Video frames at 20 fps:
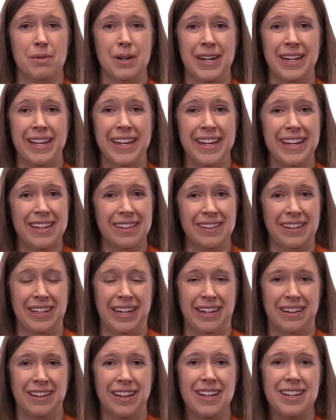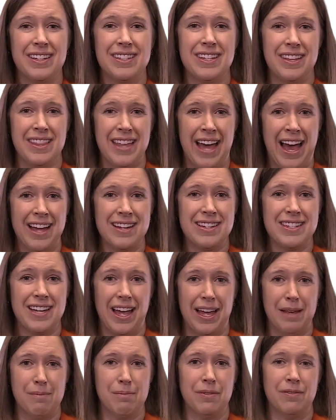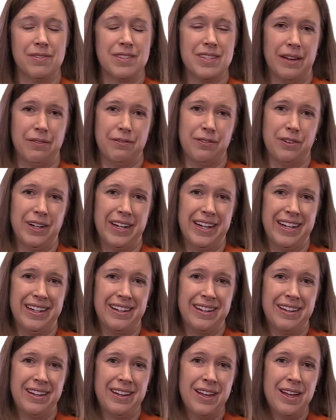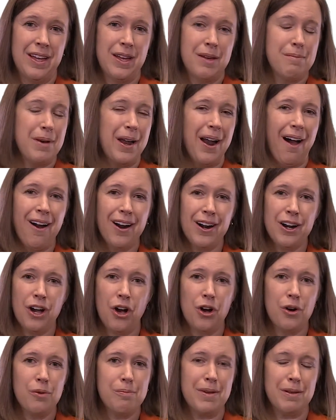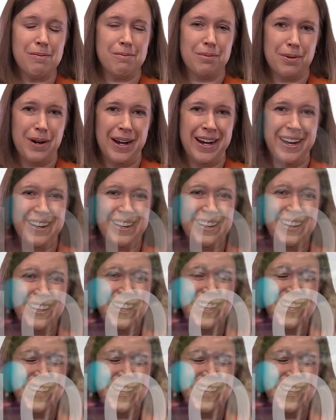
bring healing to that type of suffering. But our hope and prayer